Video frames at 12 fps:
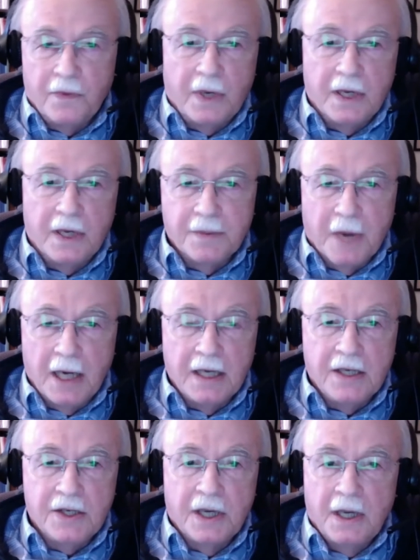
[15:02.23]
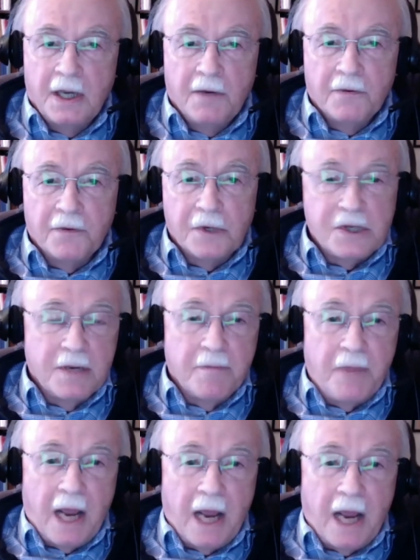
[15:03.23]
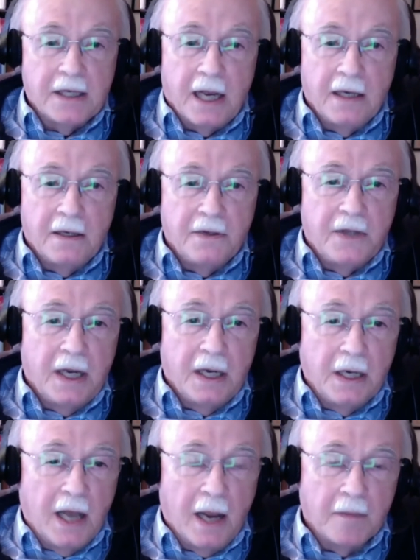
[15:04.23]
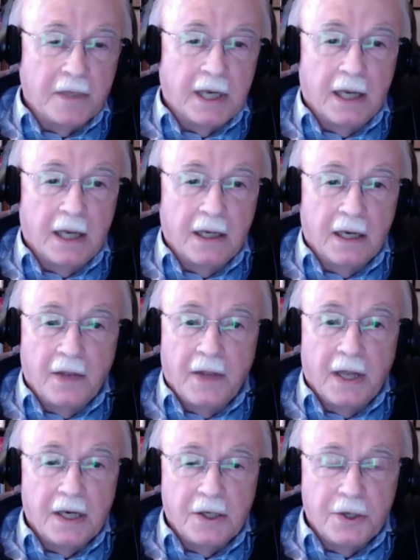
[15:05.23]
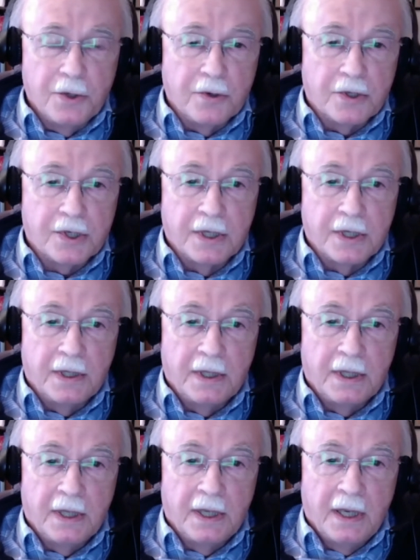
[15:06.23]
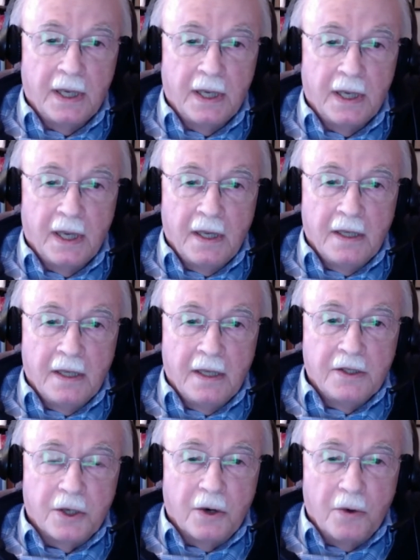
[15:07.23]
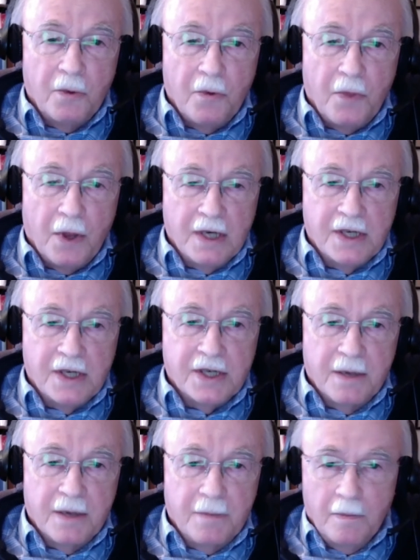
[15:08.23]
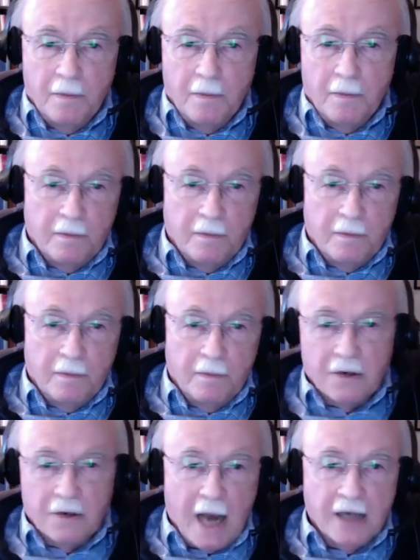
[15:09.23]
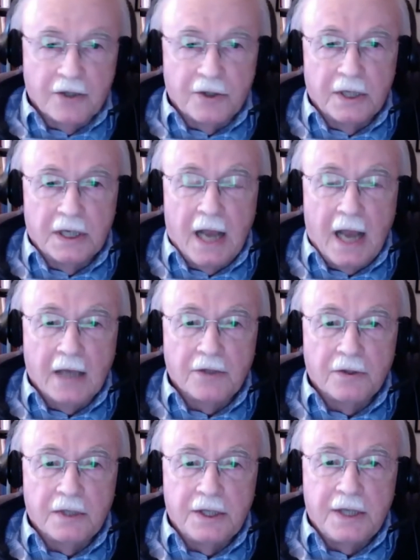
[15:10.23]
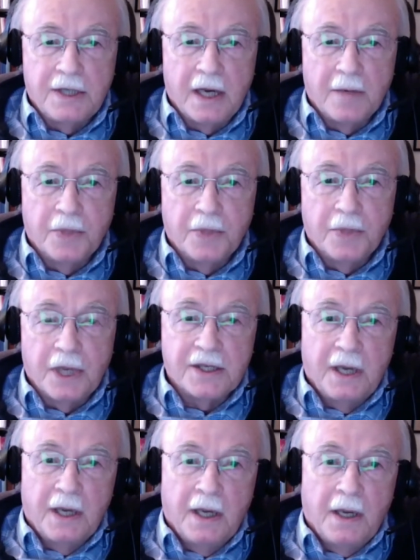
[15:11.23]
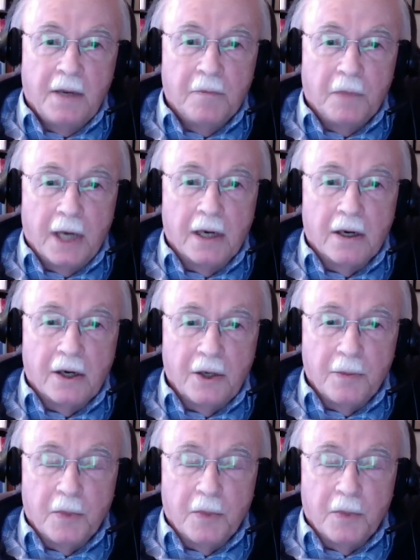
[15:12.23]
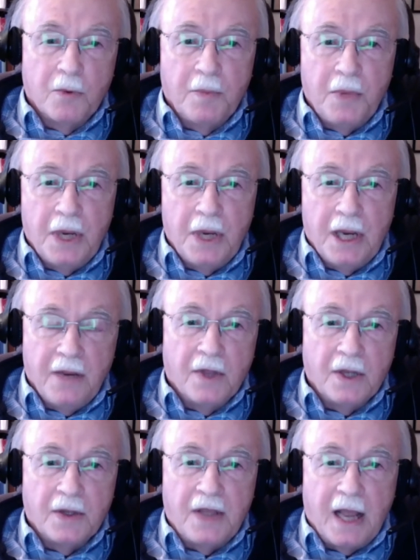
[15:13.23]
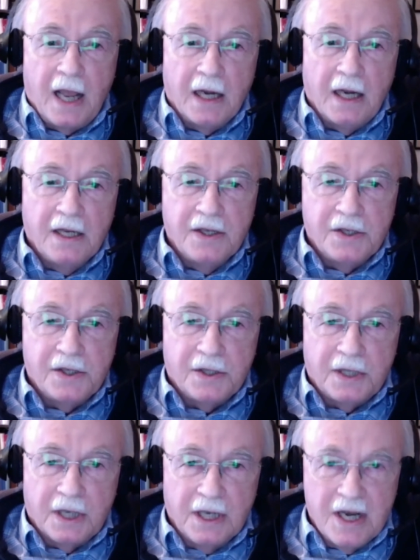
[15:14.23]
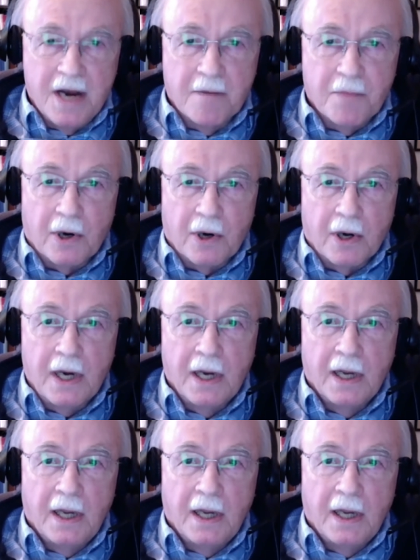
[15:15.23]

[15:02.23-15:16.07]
Ismailis, first in Baghdad, then in Hamadan, and then in Tus. So there is some interaction that actually is taking place. My argument would be that that is contemporary.